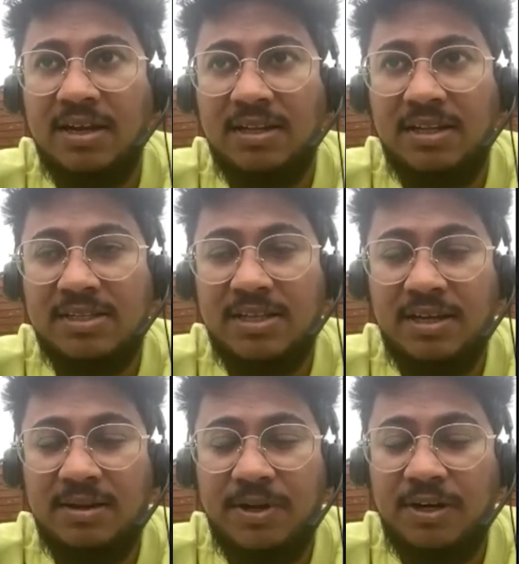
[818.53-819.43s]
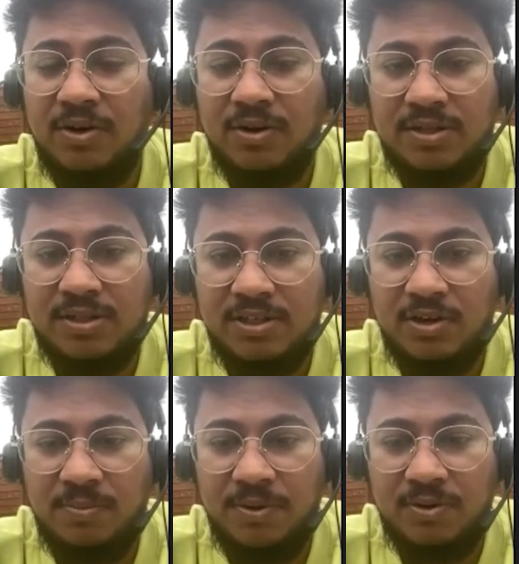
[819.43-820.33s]
this thing: McDonald's,
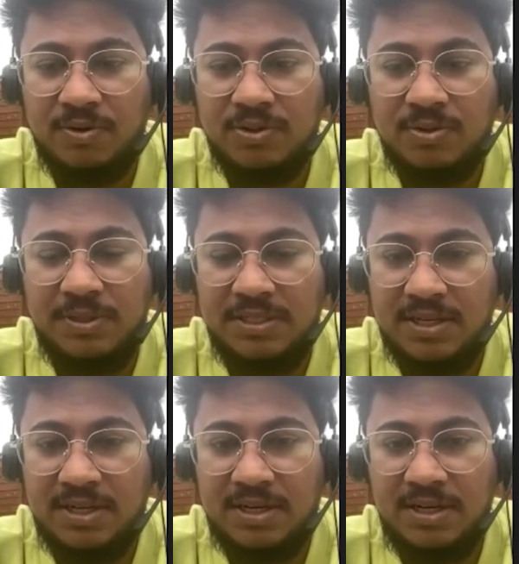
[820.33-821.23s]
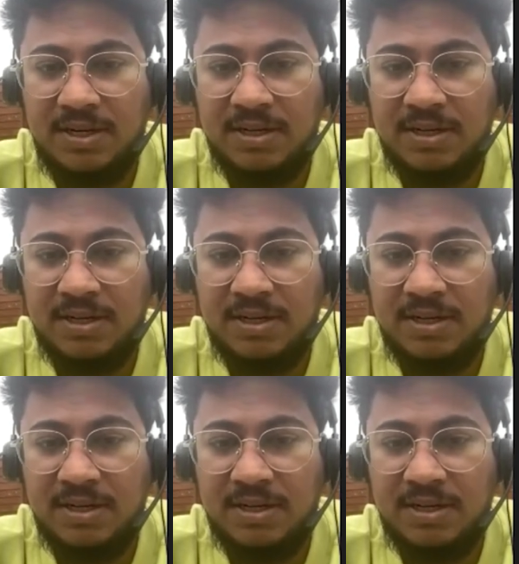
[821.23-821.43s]
Domino's, Pizza Hut,